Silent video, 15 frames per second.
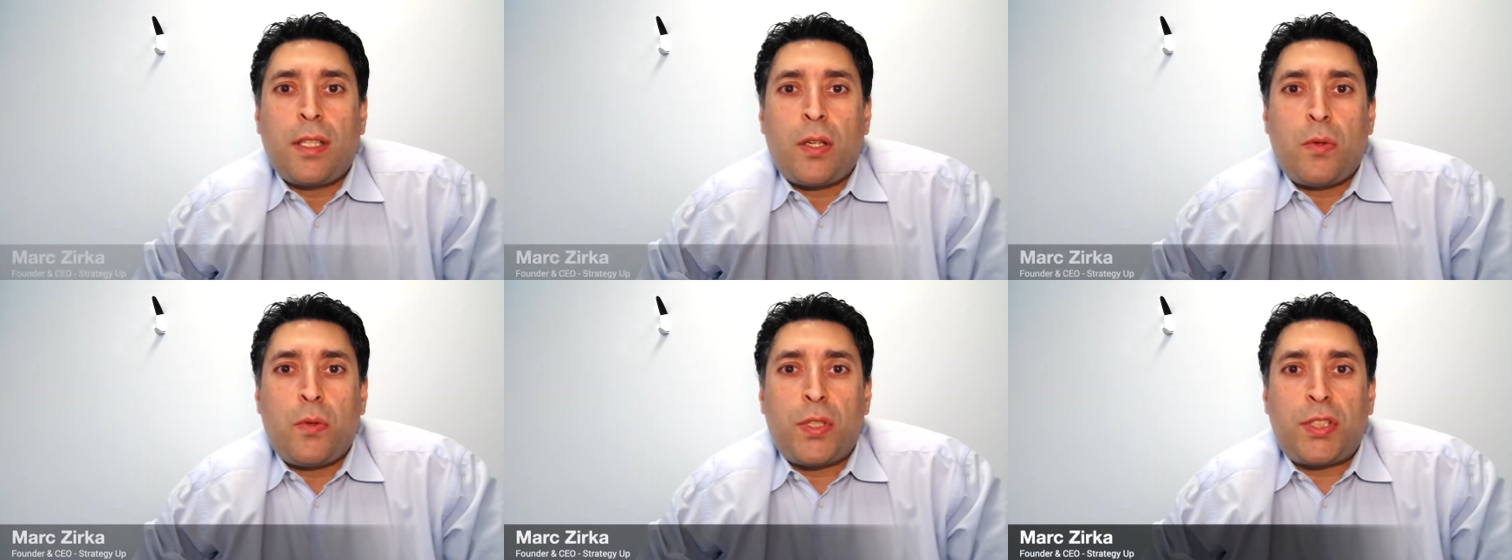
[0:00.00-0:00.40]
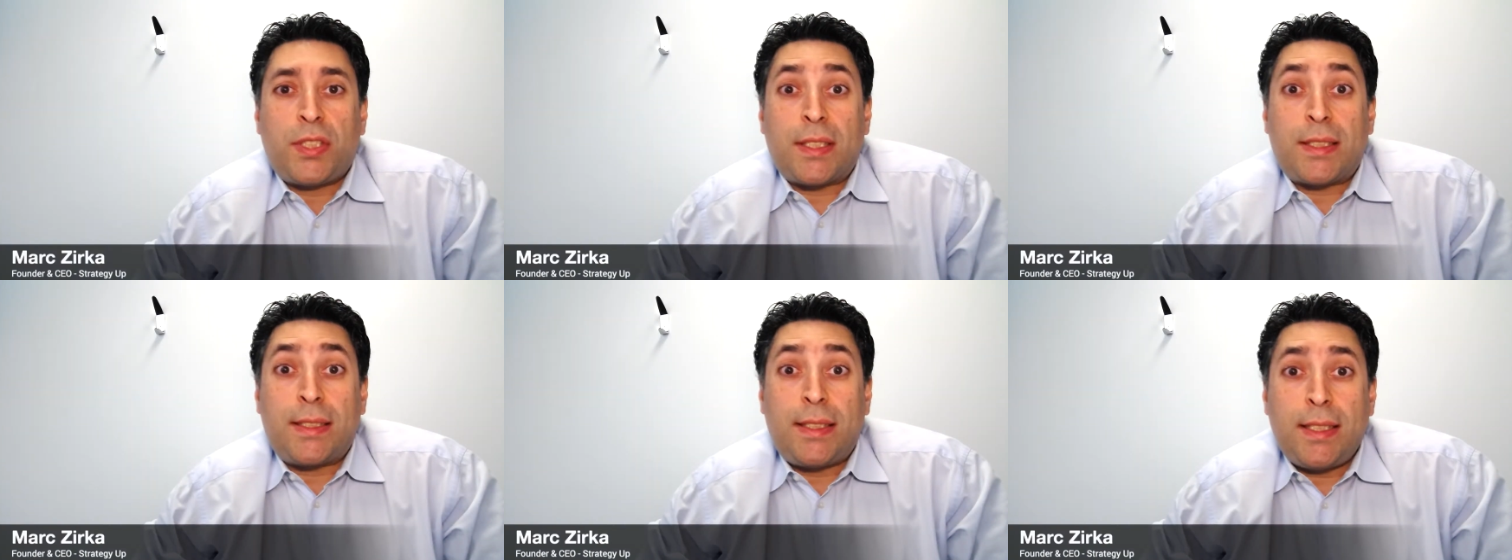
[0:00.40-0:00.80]
which
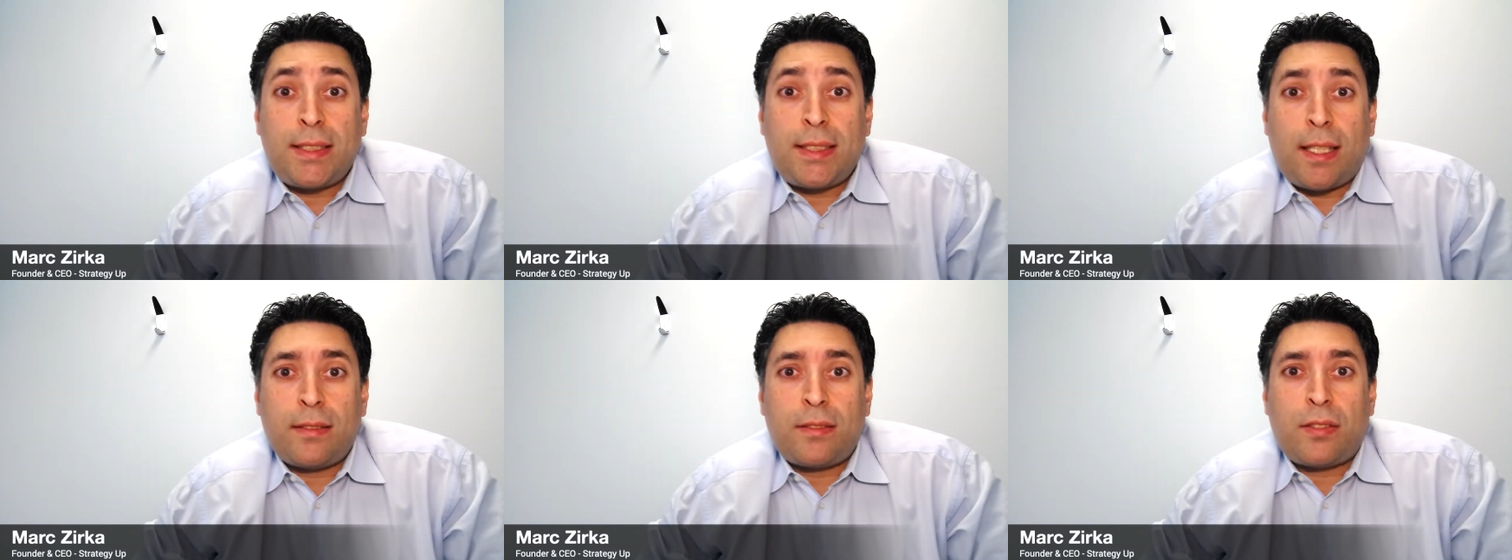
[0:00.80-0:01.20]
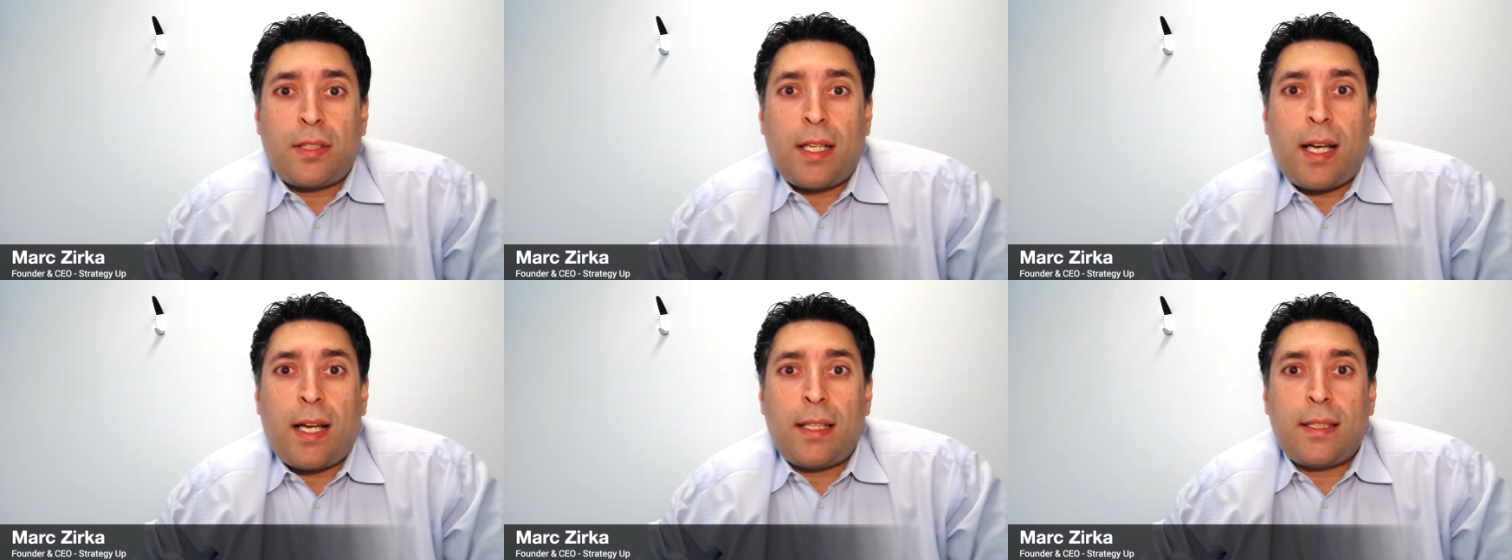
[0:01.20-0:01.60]
is
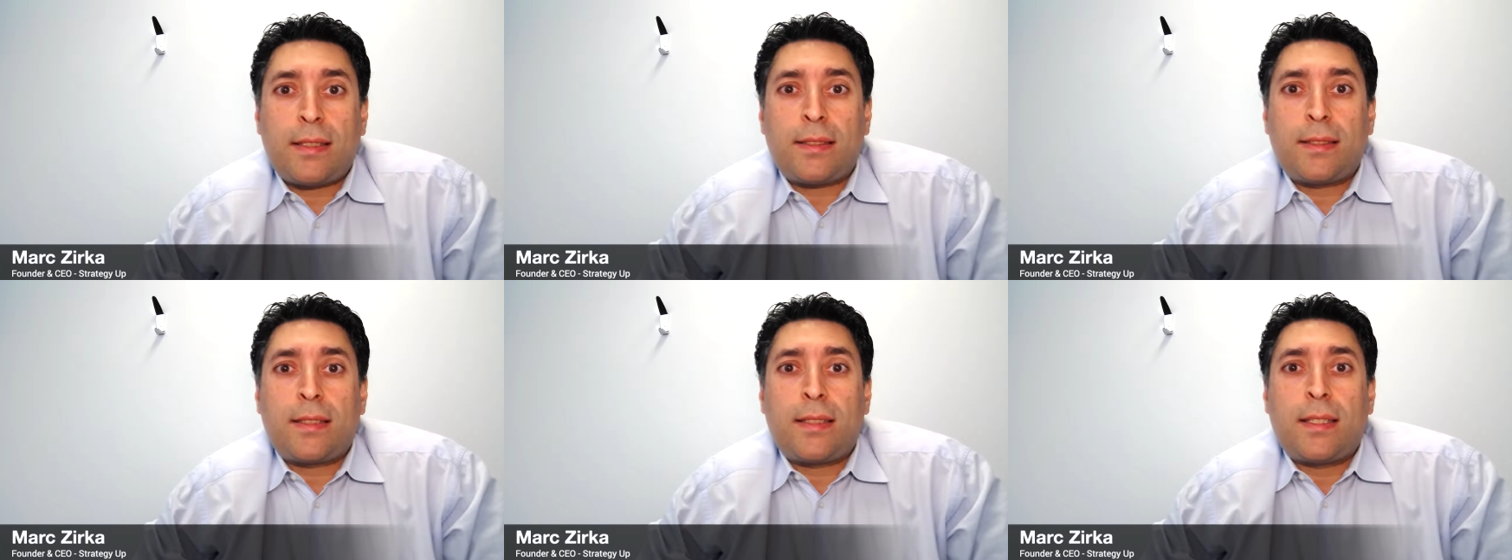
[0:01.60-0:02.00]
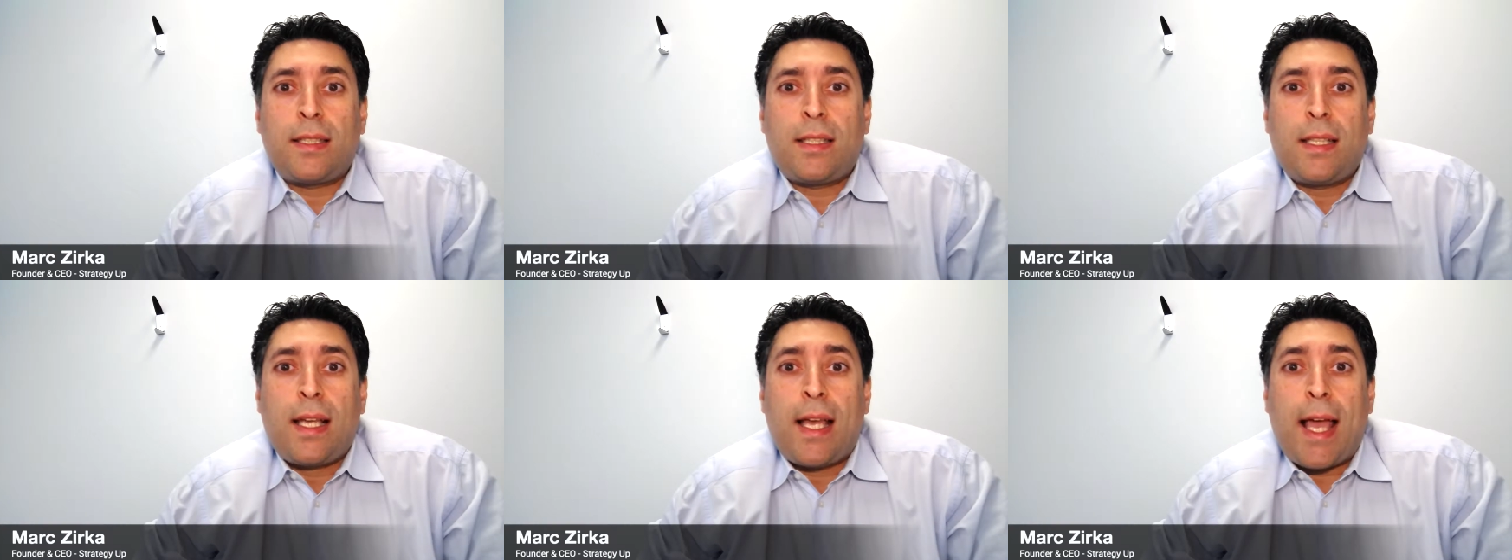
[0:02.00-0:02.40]
decentralized
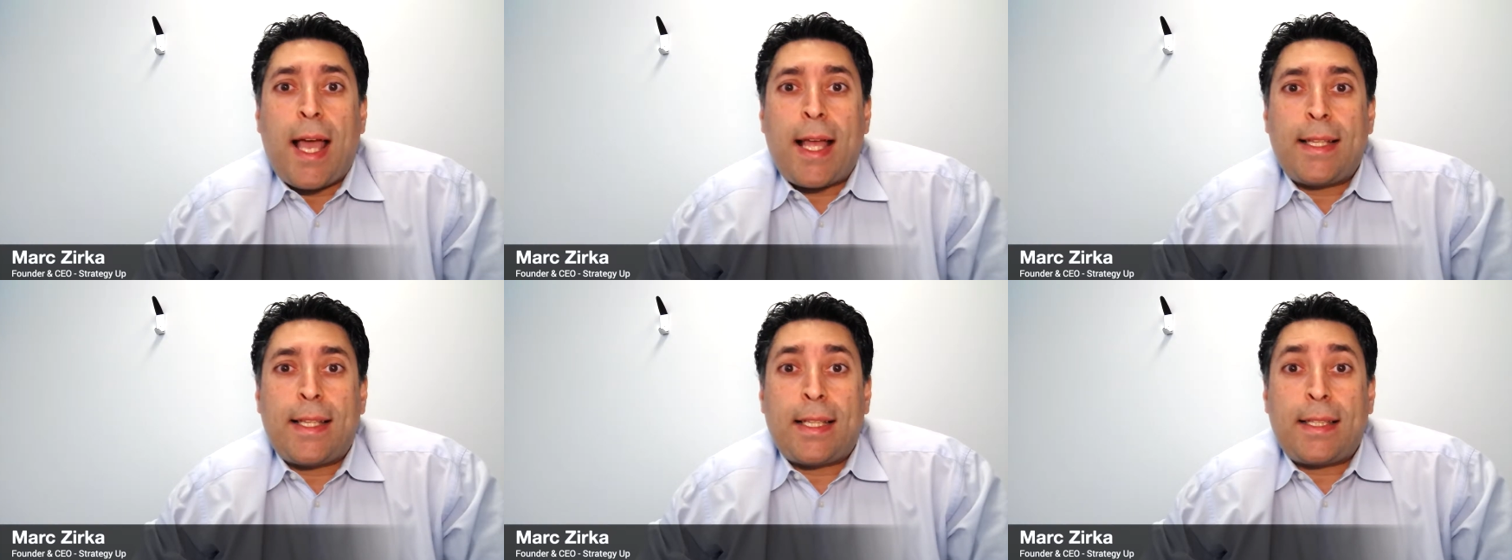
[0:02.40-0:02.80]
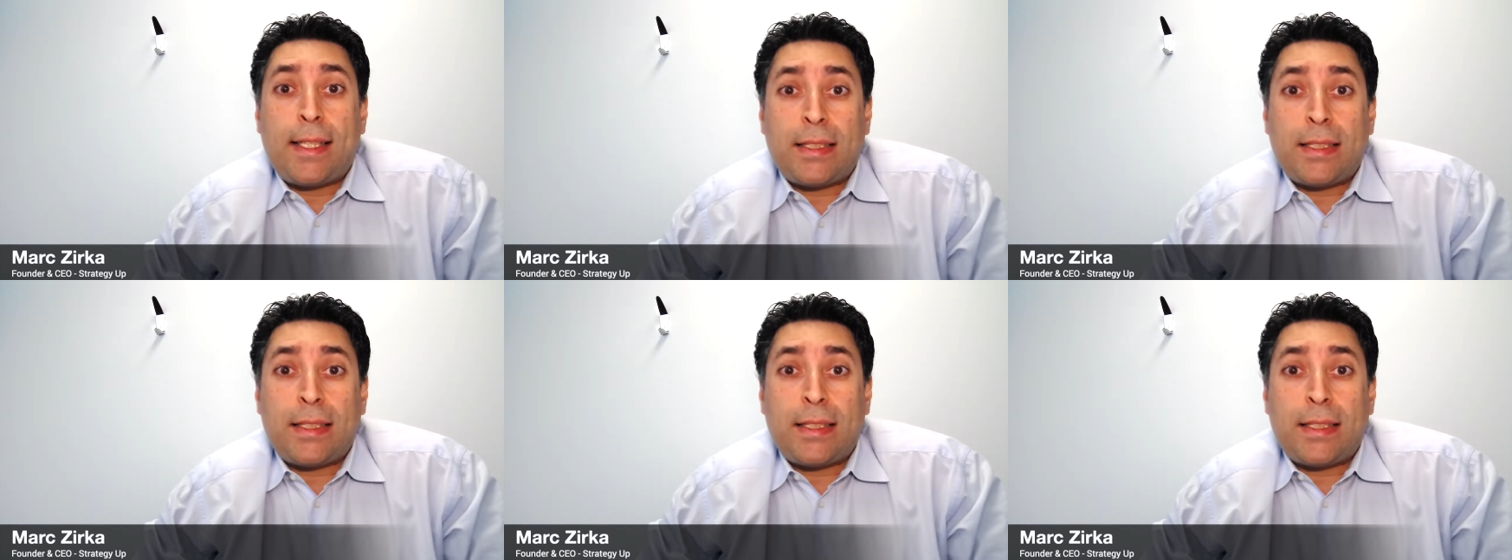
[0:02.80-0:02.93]
and that